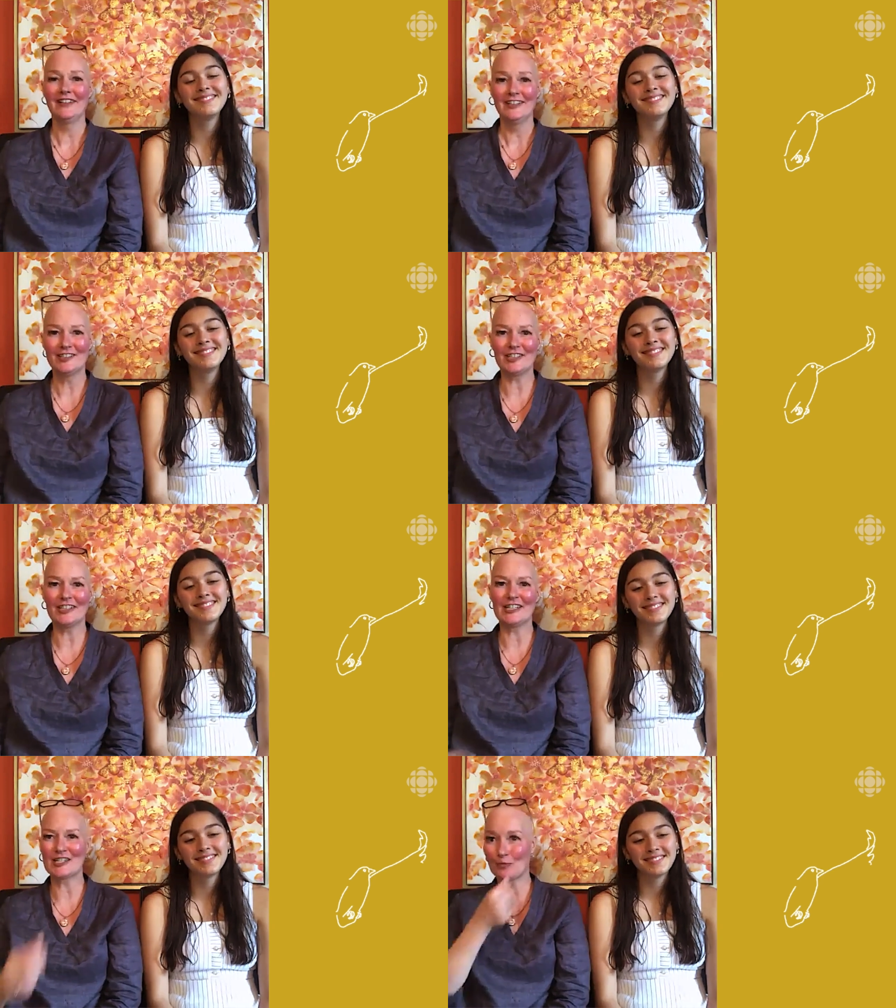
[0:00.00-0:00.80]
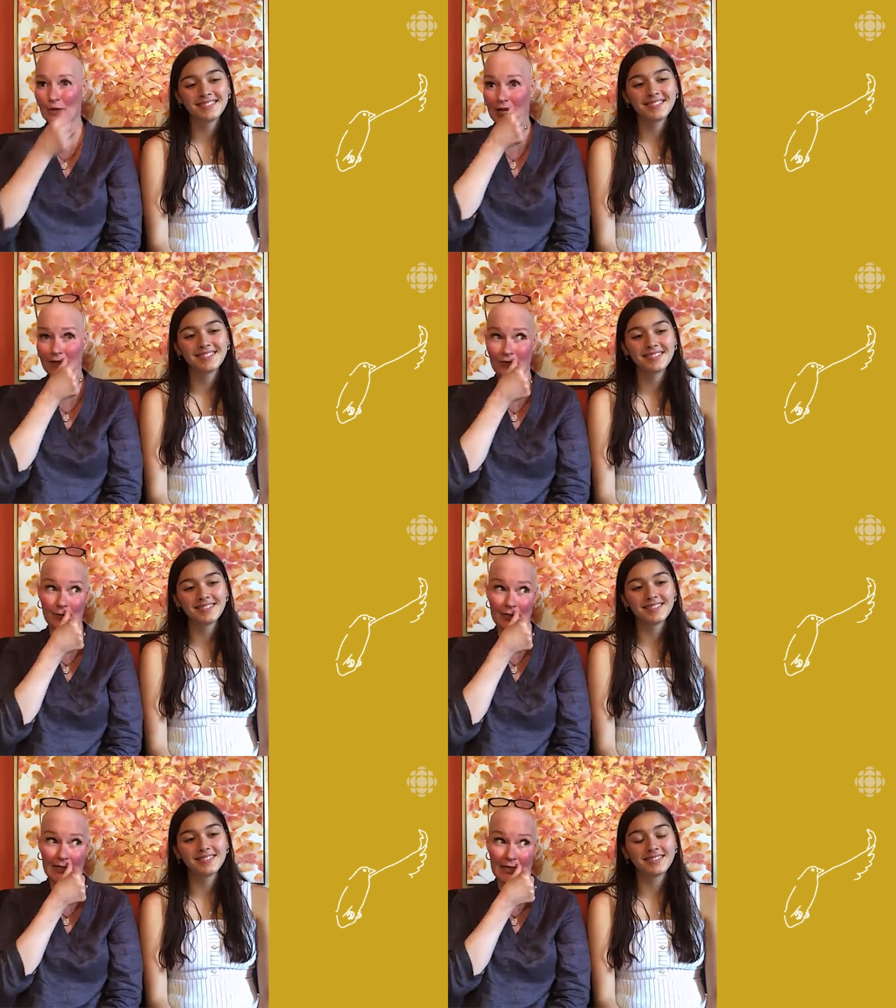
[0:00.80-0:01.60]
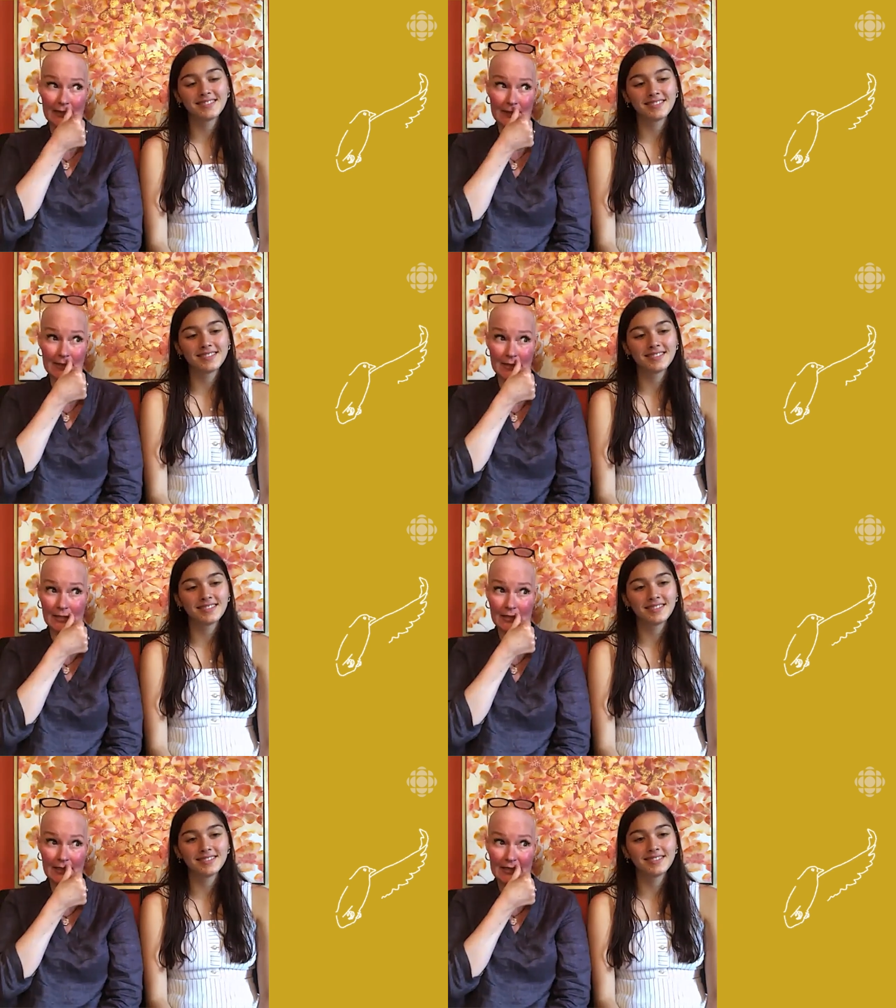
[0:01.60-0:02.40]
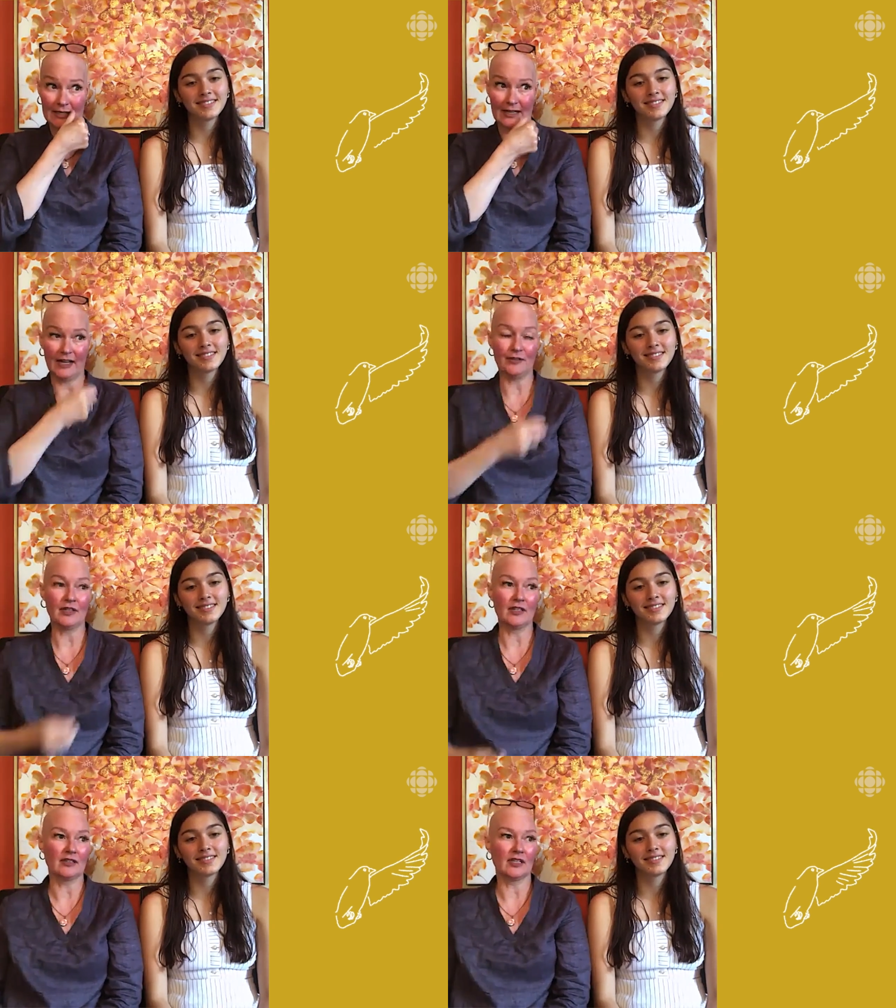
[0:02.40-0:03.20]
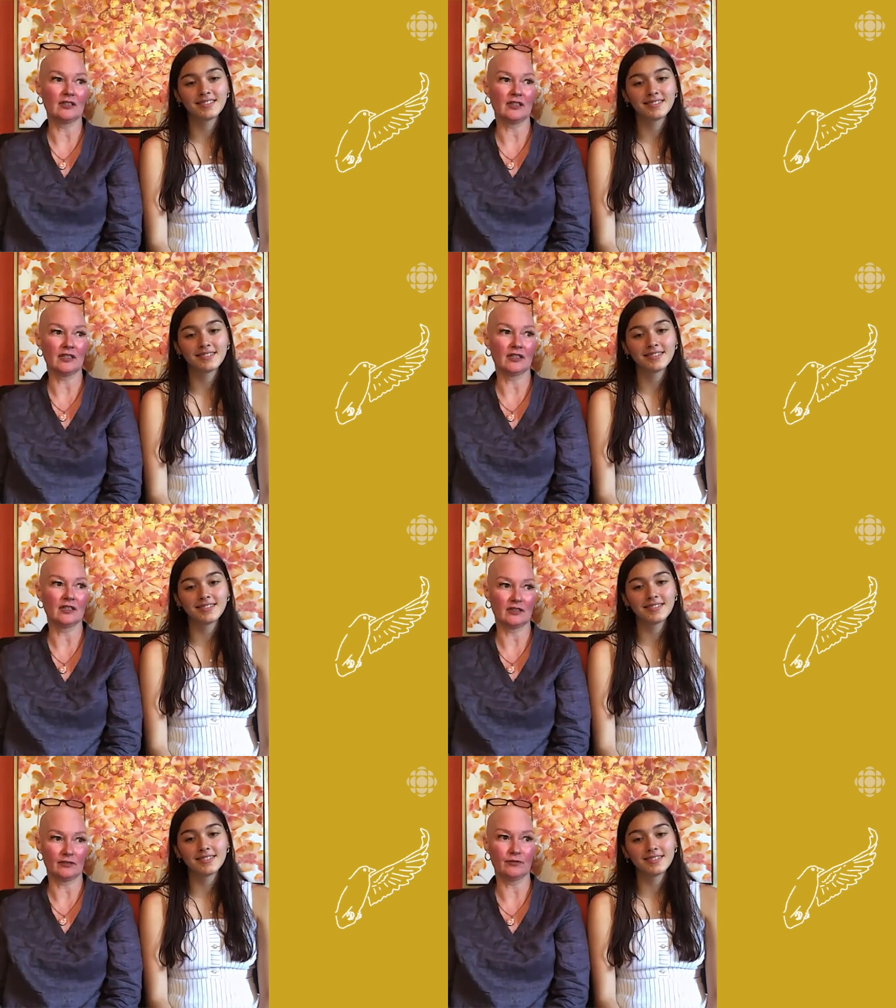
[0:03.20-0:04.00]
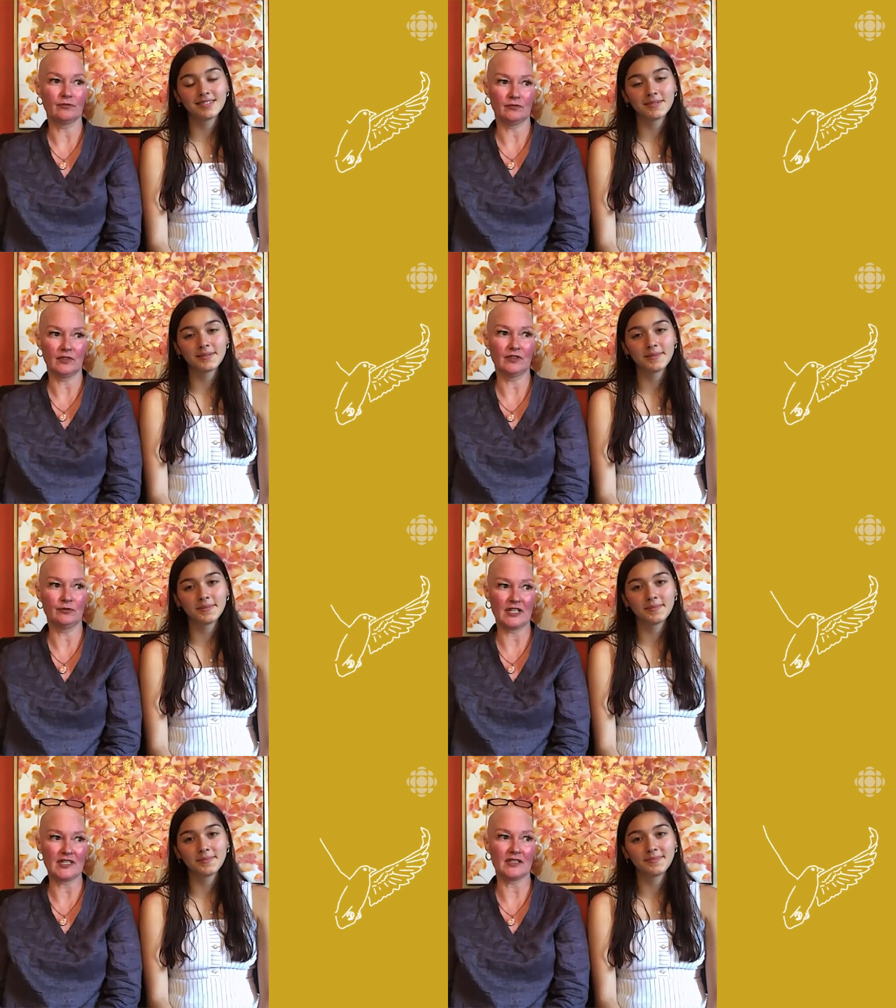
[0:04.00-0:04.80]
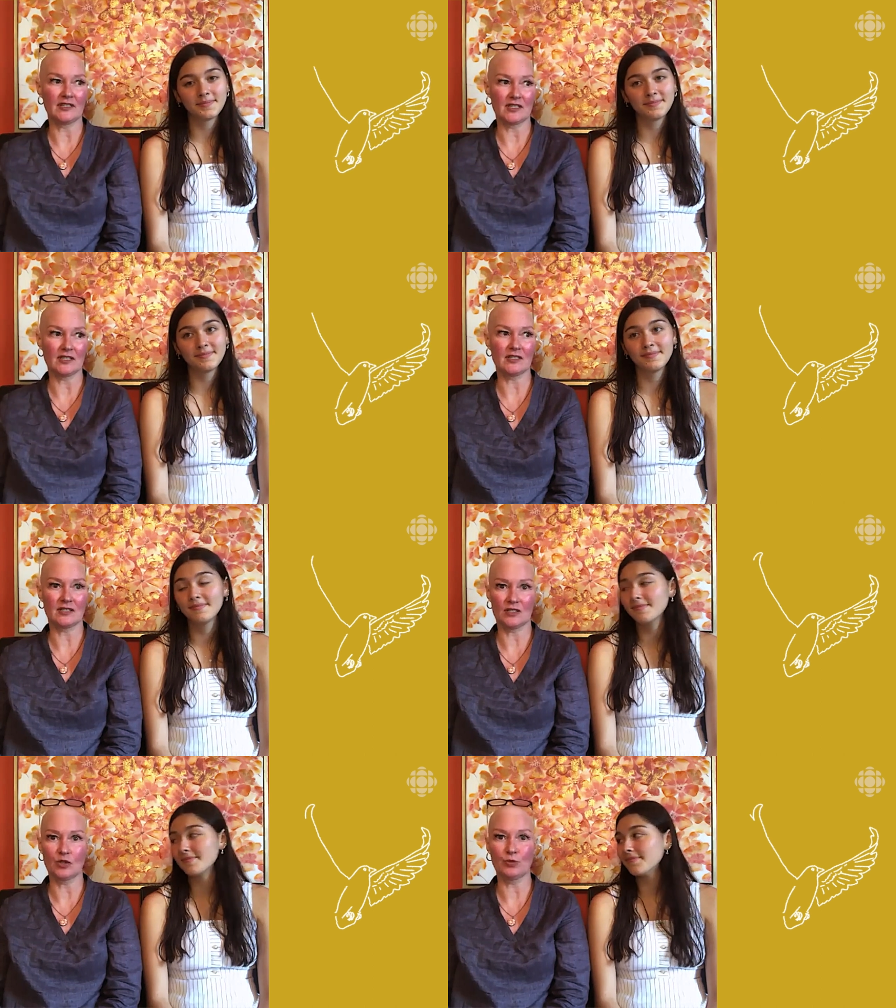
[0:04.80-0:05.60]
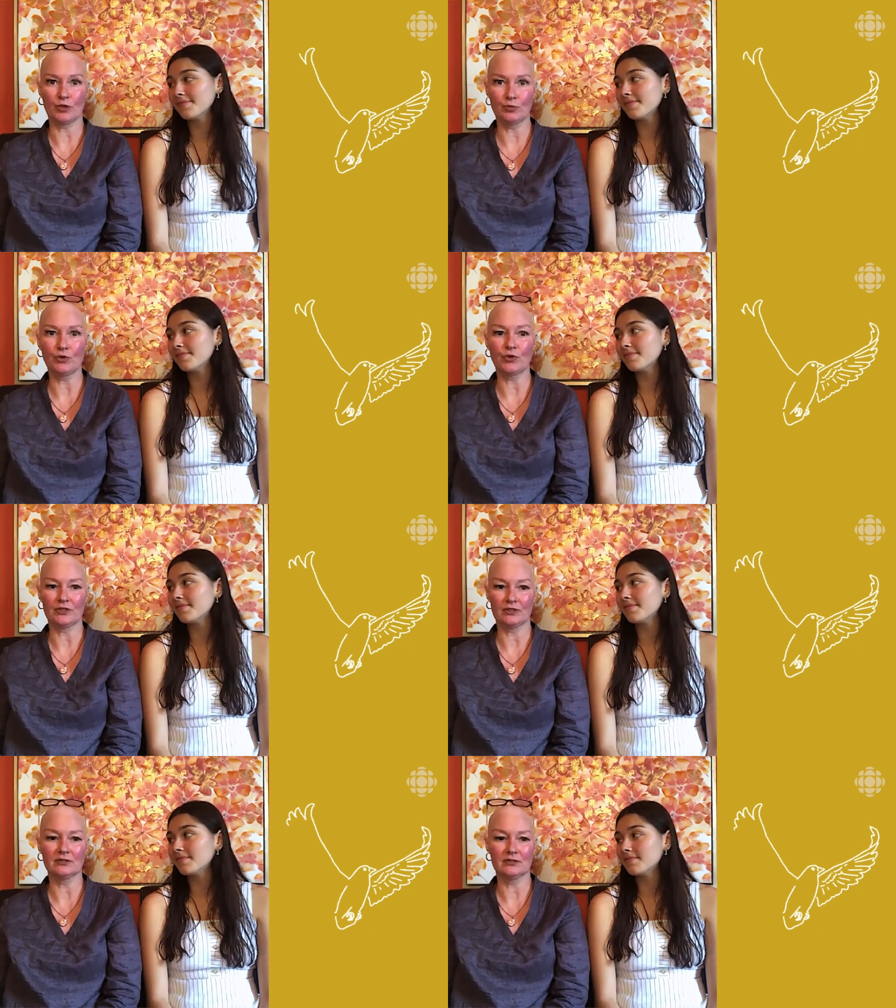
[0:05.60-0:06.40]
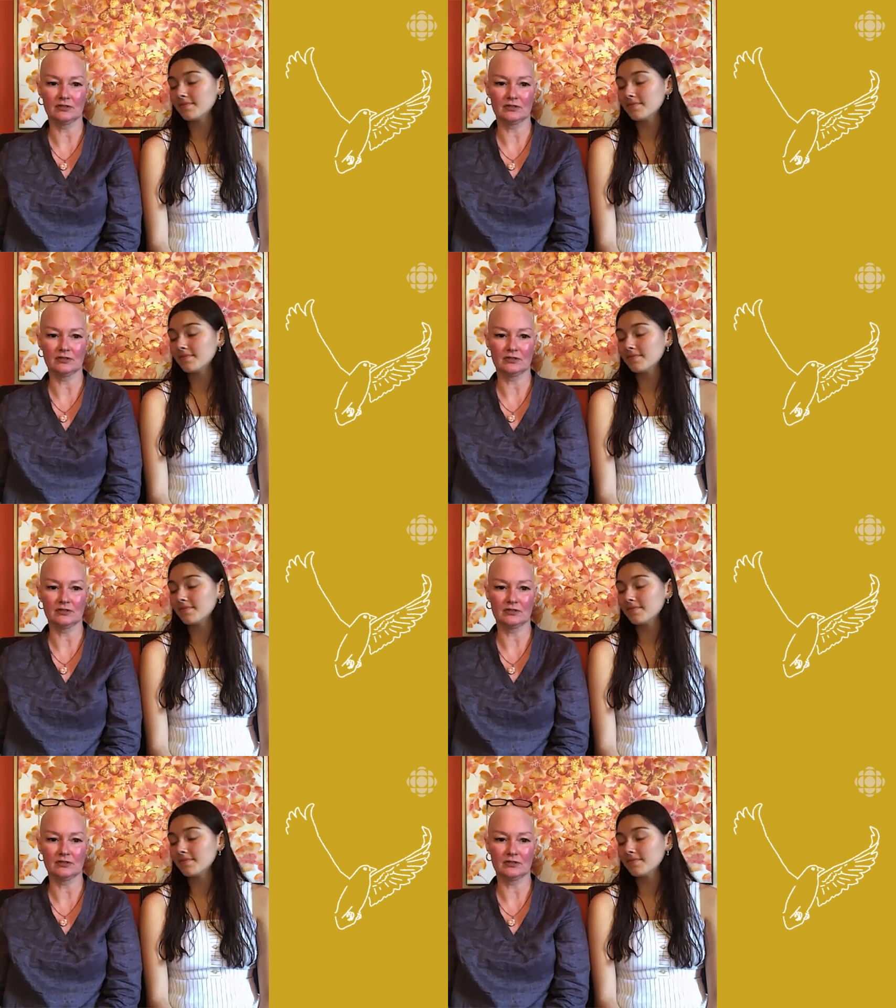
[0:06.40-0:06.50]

Speaker 1: she needs a break from the cancer. I think that the residence is super important.